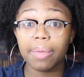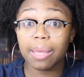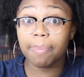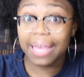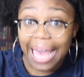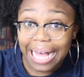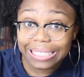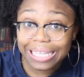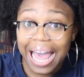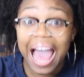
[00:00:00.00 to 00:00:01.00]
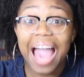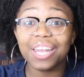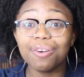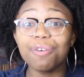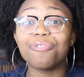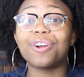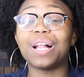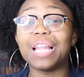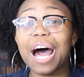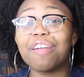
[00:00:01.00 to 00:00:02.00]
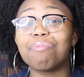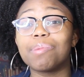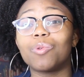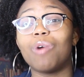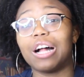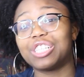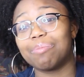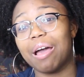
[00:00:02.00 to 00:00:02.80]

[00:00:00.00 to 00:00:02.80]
P.P.S. I know that for a lot of people watching